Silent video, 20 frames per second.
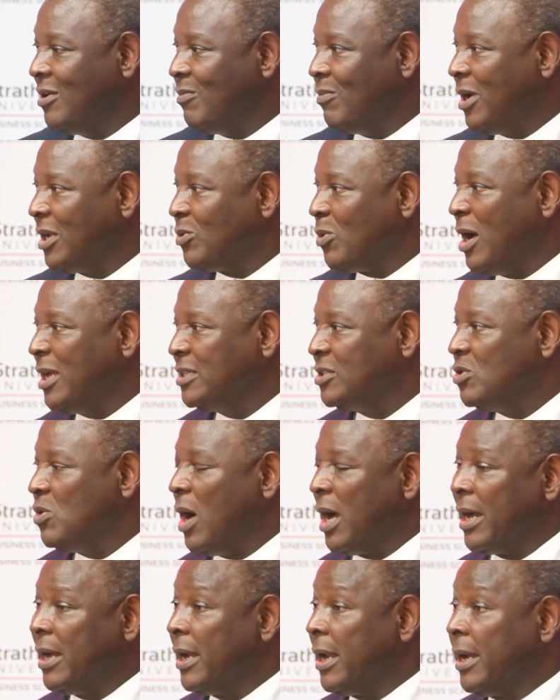But once you
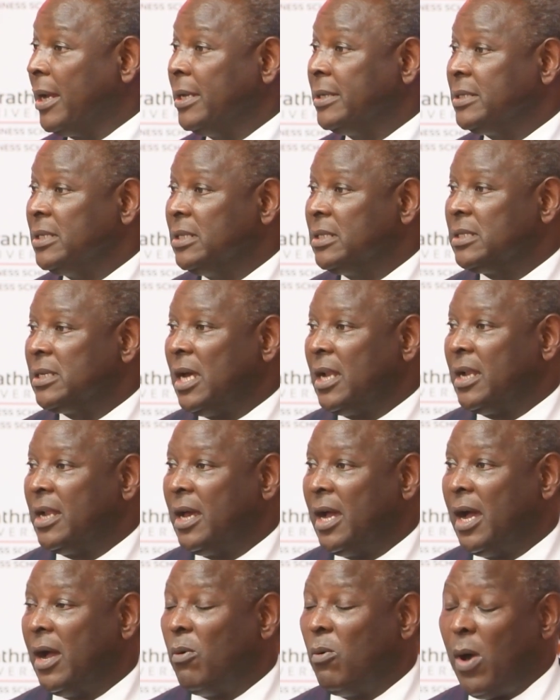aggregate it
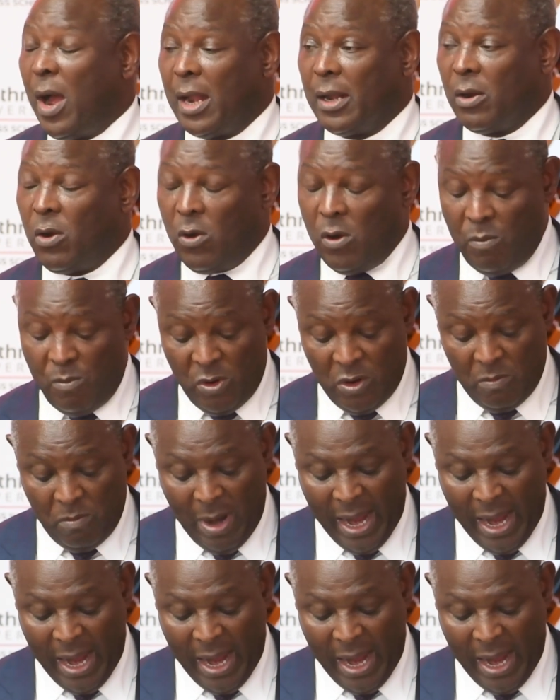under one common